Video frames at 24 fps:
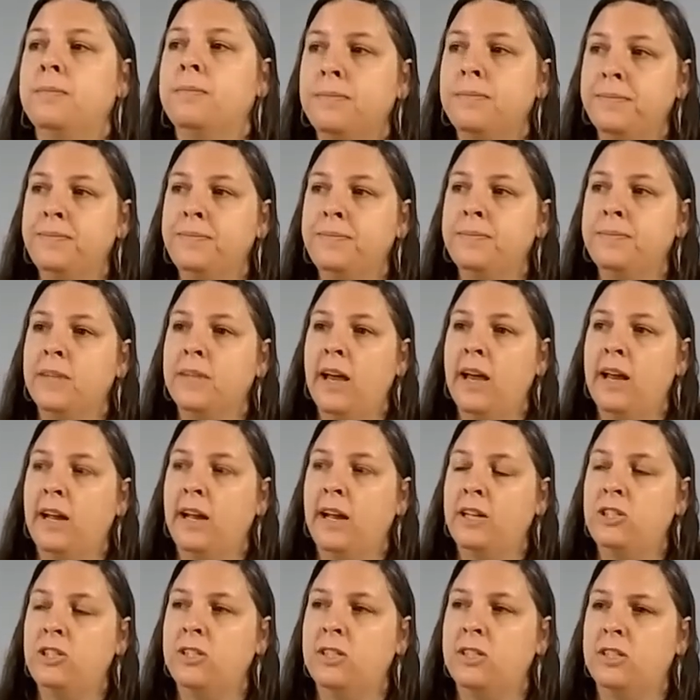And
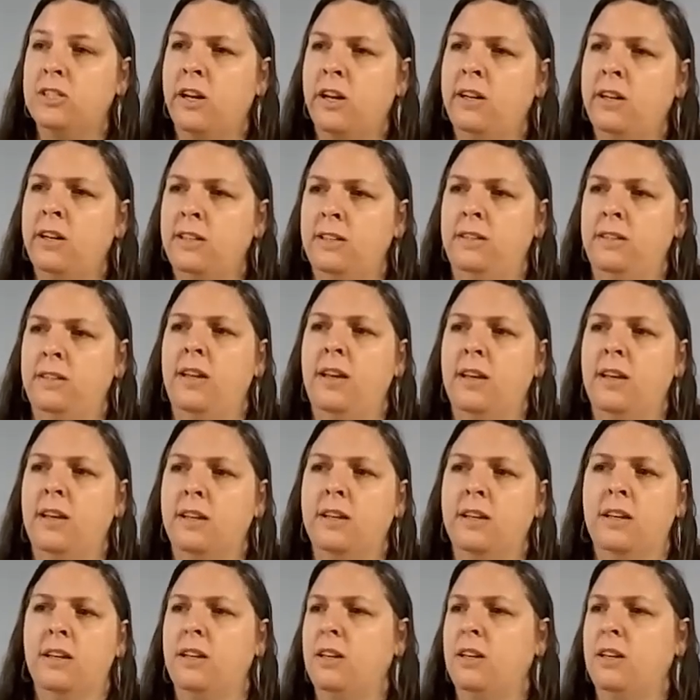I just started to think,